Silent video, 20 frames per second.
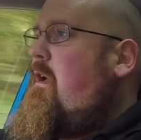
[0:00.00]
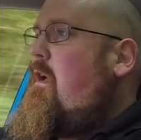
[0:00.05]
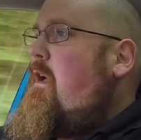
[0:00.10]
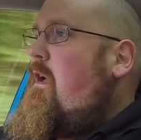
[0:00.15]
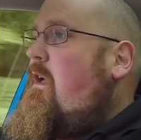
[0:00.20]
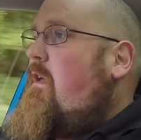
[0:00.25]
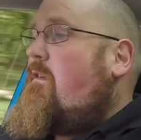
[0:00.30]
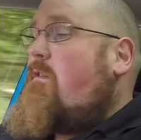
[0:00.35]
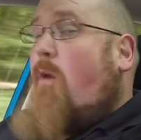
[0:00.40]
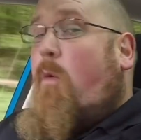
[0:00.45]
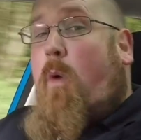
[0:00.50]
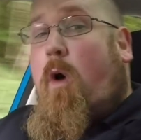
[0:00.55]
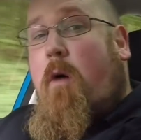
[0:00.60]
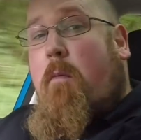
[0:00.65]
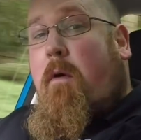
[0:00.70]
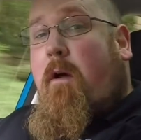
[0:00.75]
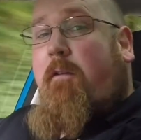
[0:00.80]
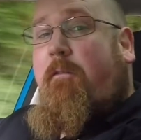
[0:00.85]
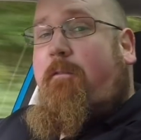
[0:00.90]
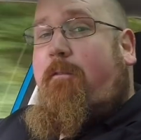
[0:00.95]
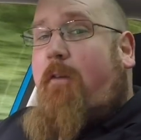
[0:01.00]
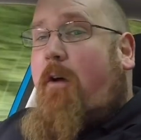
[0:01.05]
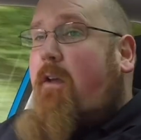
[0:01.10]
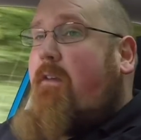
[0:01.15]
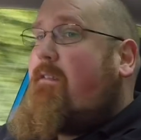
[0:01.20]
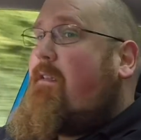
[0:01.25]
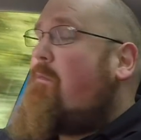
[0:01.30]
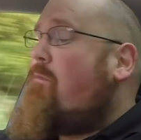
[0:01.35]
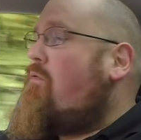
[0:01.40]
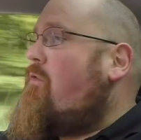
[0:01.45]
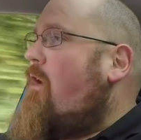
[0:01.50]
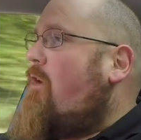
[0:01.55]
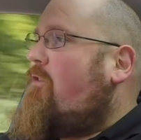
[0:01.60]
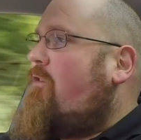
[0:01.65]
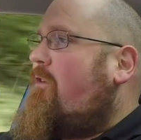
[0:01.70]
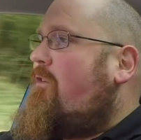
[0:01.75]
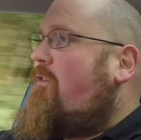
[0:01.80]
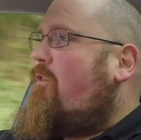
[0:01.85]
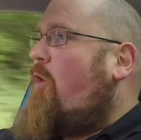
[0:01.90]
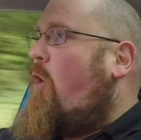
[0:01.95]
So what are my first
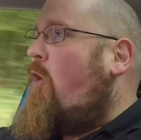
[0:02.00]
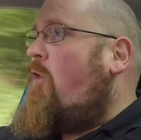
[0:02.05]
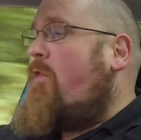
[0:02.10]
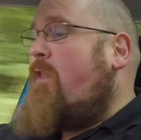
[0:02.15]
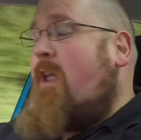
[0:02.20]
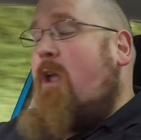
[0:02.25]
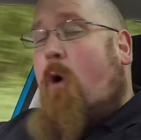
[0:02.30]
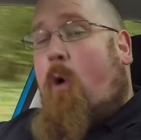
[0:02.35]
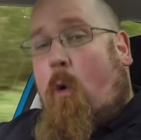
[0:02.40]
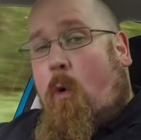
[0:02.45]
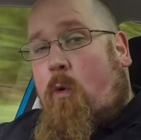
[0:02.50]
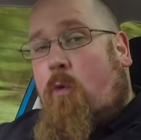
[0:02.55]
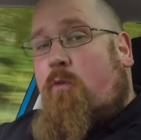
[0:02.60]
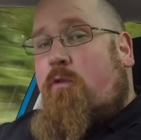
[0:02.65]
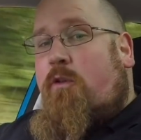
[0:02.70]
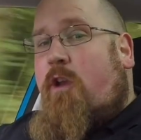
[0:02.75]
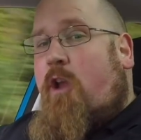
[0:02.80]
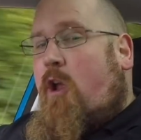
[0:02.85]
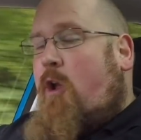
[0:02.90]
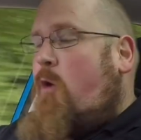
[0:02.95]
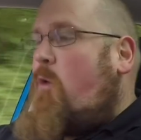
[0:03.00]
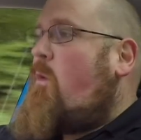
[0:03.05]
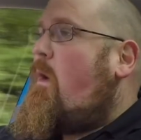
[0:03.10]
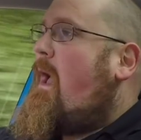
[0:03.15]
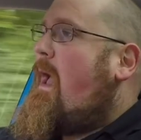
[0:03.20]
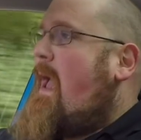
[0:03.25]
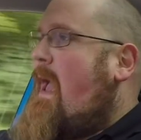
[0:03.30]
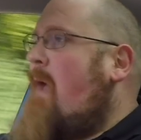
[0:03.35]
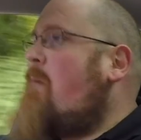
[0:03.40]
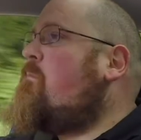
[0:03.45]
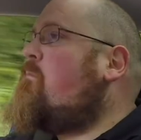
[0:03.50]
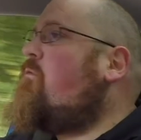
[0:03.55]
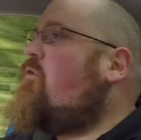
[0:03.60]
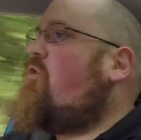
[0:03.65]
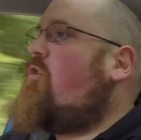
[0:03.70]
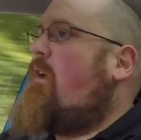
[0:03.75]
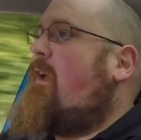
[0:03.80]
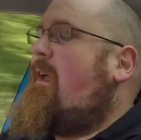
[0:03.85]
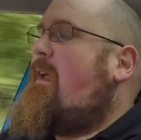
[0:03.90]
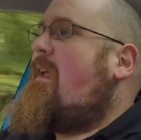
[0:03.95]
impressions on the all-new
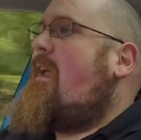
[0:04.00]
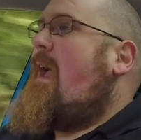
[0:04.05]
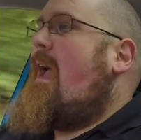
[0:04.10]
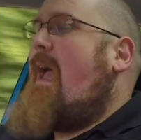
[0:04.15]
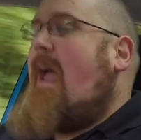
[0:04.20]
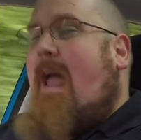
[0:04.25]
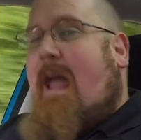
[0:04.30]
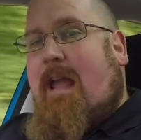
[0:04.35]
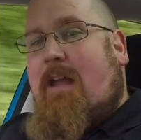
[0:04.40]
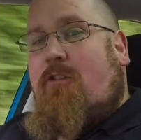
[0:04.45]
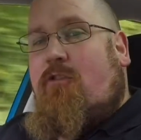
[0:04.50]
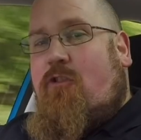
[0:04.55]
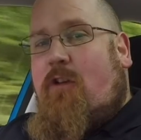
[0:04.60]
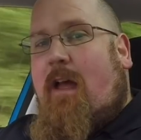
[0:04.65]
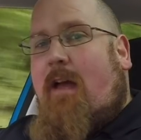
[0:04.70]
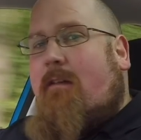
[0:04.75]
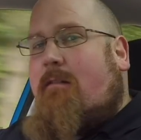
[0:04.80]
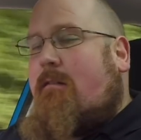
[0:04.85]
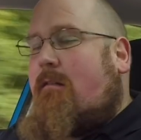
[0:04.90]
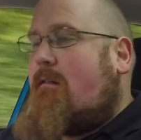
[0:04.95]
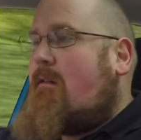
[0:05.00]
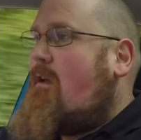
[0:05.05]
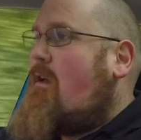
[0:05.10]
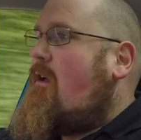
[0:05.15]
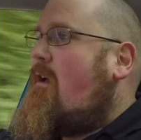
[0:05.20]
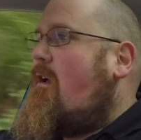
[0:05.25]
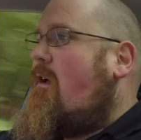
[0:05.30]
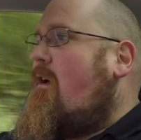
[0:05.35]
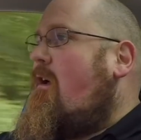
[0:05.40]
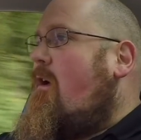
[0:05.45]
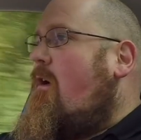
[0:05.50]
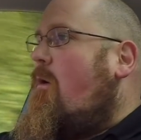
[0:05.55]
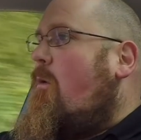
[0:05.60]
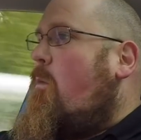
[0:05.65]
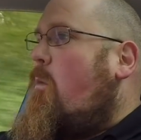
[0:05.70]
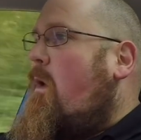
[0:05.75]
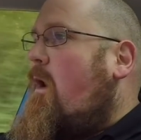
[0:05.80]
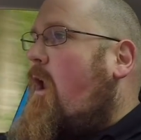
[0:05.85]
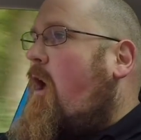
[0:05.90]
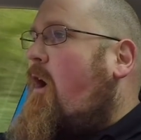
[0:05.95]
MG HS?
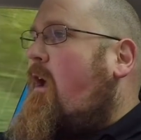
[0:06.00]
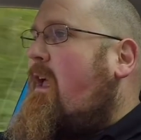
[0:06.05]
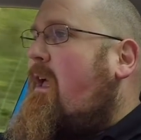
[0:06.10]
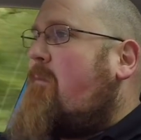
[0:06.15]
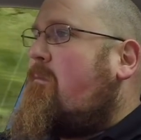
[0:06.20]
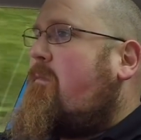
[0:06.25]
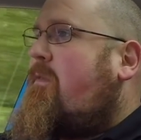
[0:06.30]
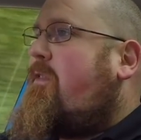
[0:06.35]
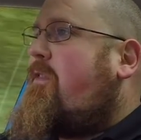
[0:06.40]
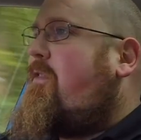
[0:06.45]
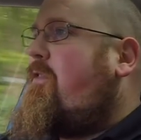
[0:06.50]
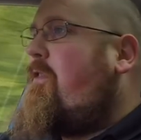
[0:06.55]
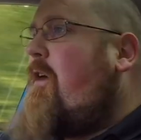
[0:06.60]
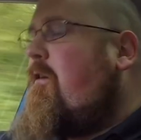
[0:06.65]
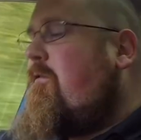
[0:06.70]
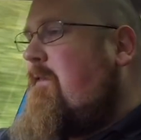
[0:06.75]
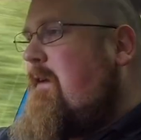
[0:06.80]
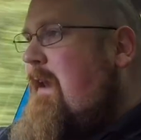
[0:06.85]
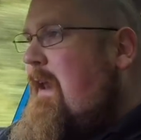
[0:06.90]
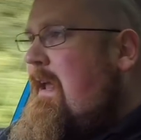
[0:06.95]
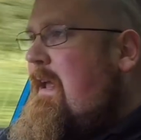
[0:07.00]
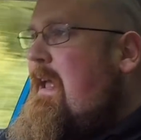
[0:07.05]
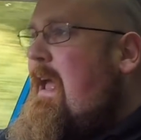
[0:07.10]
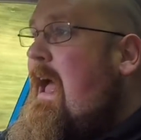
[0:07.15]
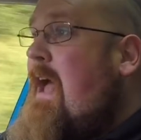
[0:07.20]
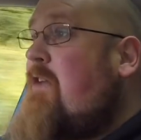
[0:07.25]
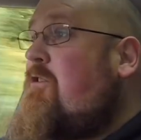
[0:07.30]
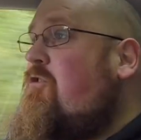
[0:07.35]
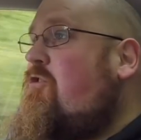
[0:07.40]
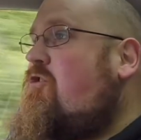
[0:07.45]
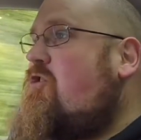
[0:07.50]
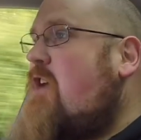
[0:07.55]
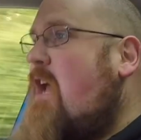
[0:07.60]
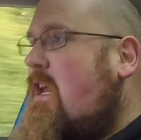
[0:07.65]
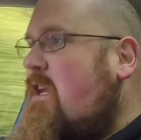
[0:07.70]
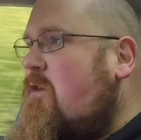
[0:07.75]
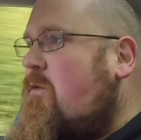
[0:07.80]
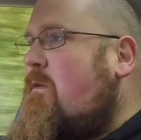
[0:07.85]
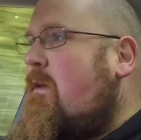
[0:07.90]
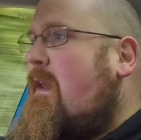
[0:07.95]
Well, I am thoroughly and
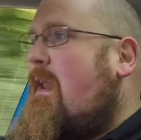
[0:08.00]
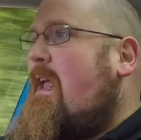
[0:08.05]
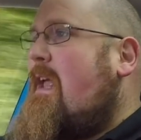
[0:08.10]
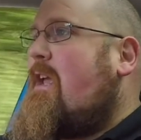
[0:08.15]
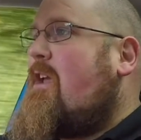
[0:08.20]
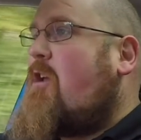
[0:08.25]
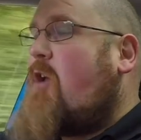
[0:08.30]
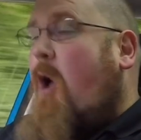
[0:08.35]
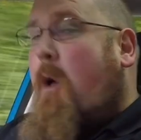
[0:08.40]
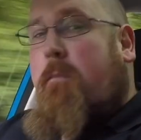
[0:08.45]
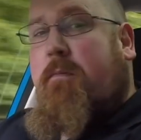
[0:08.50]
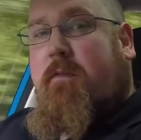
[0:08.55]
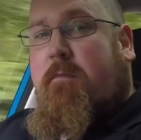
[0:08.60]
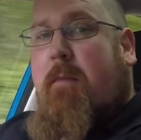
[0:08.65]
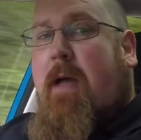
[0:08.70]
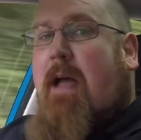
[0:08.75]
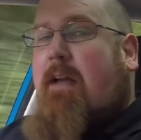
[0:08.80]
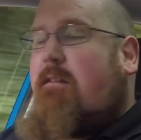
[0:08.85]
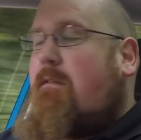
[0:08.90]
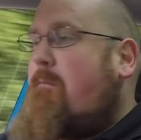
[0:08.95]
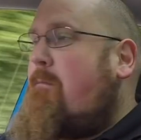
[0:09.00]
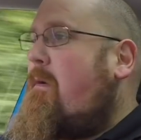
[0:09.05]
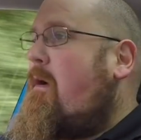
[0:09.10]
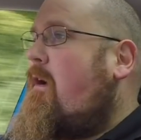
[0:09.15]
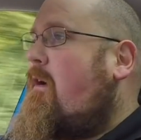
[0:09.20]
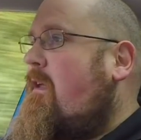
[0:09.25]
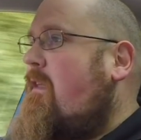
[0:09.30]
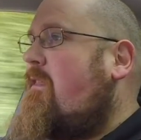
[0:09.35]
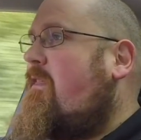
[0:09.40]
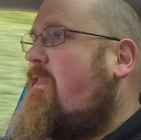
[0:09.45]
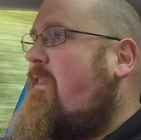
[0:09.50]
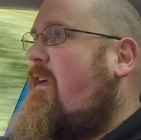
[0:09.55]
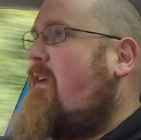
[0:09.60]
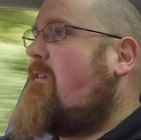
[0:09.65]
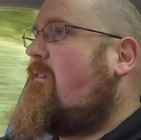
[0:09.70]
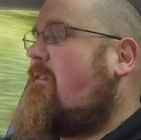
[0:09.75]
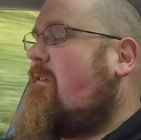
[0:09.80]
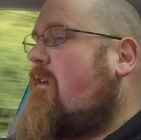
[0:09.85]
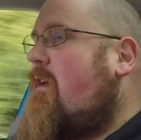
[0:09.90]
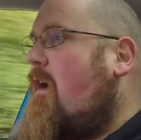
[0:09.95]
genuinely gobsmacked by
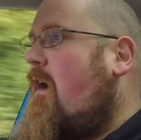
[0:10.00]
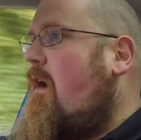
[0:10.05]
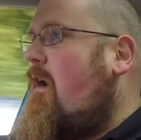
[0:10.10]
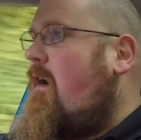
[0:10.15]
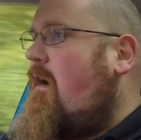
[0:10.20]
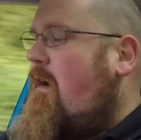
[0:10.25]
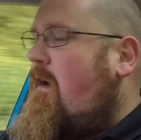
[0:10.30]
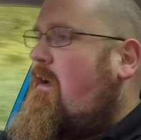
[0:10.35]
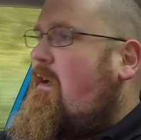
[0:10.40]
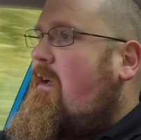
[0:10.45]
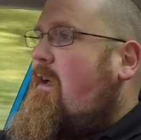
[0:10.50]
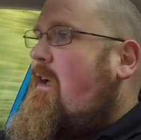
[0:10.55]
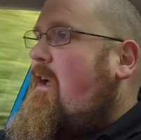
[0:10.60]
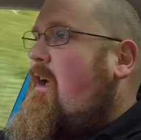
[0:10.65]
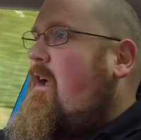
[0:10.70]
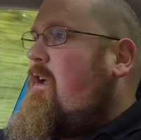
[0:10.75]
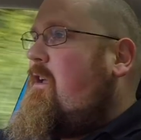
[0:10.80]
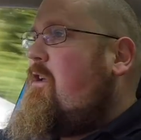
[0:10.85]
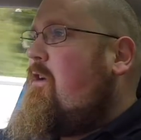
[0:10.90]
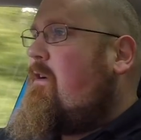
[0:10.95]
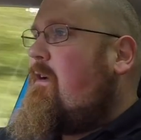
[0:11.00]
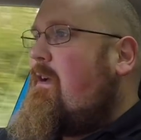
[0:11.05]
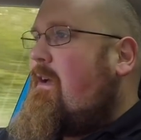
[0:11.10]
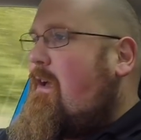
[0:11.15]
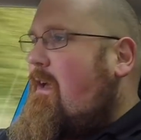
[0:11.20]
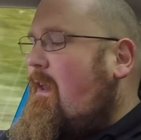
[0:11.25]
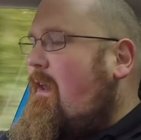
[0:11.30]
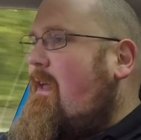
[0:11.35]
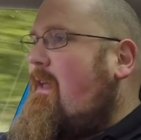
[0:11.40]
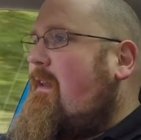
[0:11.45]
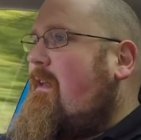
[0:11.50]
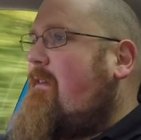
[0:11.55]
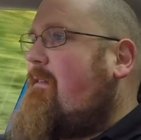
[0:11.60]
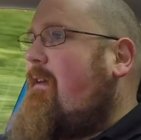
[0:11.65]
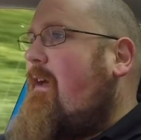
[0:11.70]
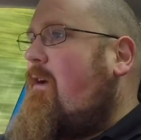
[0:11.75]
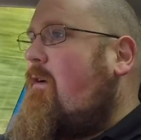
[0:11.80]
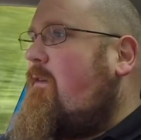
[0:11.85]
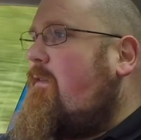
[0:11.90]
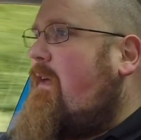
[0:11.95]
this car. You can clearly
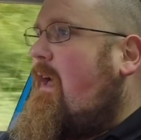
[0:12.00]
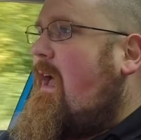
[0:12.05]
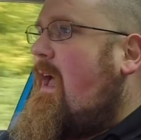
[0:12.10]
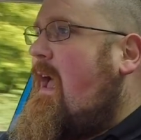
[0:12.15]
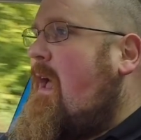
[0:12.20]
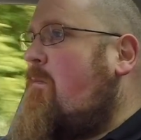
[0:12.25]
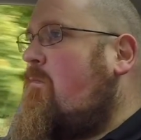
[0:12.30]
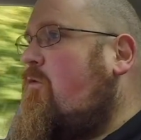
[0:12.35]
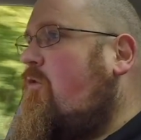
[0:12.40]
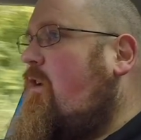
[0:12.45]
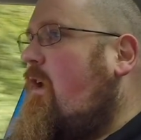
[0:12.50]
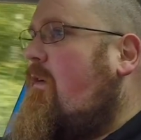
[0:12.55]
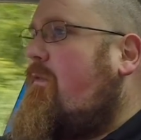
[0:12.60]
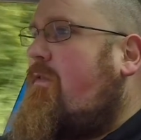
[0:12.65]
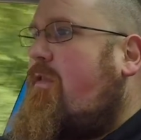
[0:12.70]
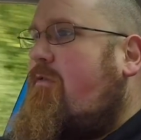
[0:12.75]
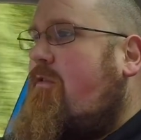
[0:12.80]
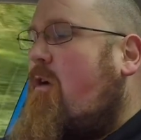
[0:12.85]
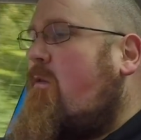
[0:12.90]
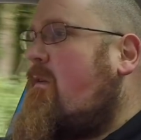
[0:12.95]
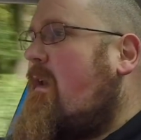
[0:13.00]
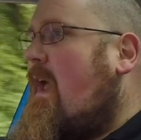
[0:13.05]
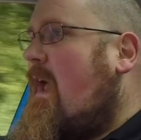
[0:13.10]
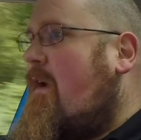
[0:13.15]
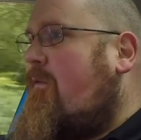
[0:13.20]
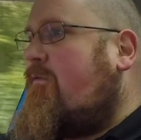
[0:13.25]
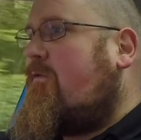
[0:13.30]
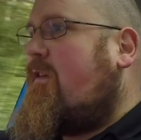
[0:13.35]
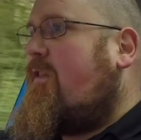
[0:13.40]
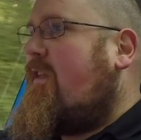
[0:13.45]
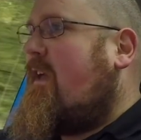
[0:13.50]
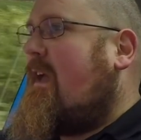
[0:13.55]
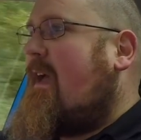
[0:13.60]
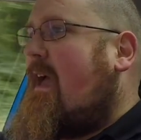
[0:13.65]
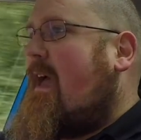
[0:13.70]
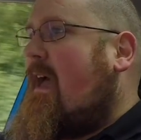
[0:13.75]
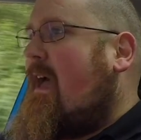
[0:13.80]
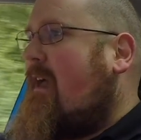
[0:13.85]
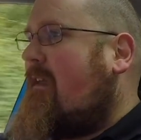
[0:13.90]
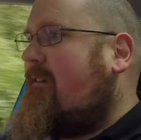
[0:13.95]
tell that MG have thrown
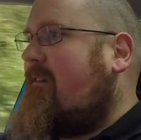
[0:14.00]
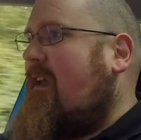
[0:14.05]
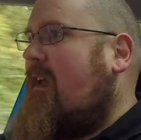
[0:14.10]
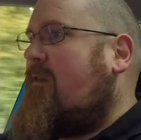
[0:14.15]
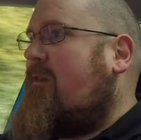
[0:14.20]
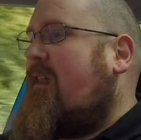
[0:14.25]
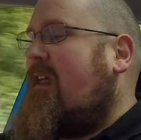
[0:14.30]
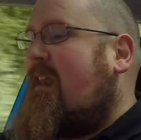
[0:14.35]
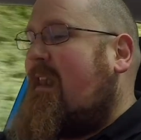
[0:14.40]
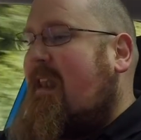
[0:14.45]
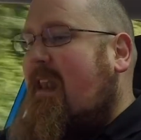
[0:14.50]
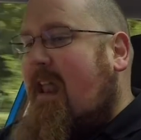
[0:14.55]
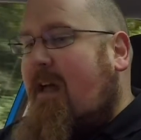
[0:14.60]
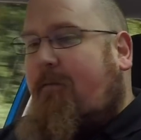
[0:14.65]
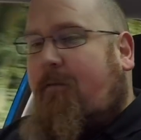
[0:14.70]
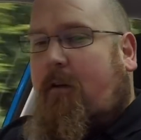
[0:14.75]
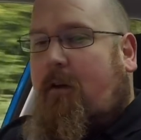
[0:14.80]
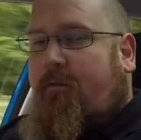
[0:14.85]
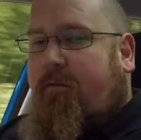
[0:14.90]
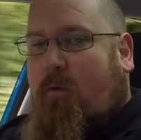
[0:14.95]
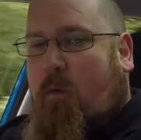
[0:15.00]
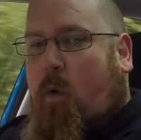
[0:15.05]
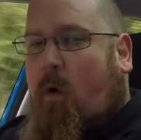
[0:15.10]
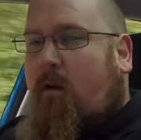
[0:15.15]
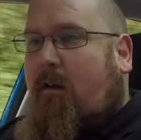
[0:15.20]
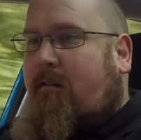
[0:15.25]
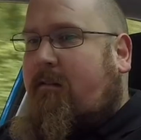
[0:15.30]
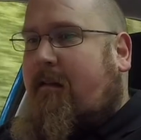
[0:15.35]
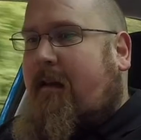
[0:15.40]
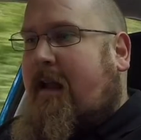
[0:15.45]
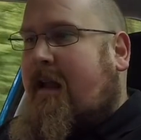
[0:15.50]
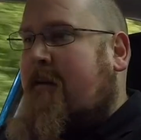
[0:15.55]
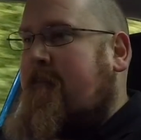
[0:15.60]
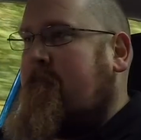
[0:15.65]
everything at it. The level of quality